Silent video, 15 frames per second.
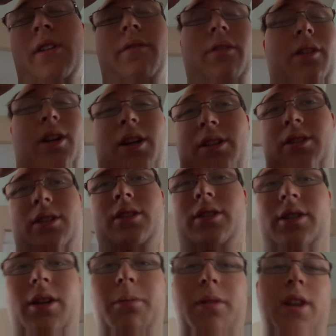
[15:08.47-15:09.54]
if you guys can
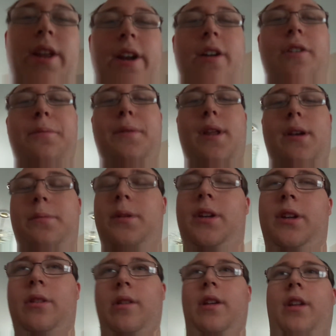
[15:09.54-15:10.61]
just give me that help, that'd
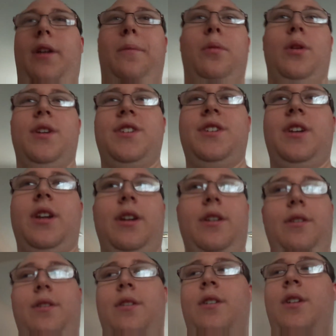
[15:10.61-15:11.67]
be greatly
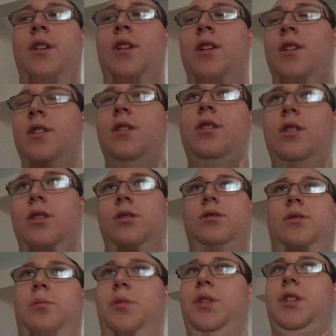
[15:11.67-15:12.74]
appreciated.
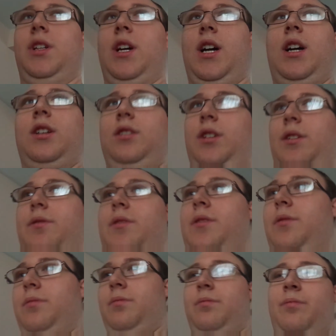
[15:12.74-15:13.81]
I mean, I'll
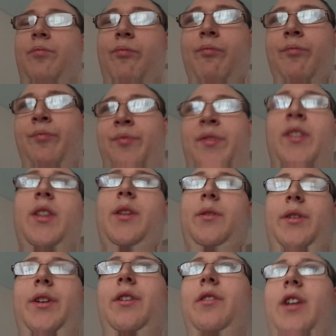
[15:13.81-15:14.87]
even throw
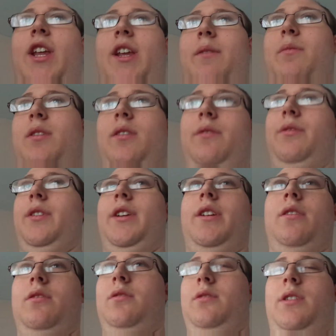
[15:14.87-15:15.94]
your name in a
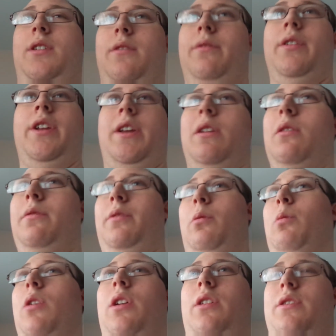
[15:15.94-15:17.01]
video if you
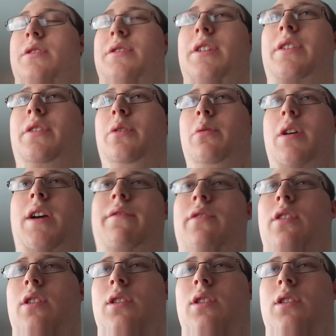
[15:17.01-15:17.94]
want, because I do have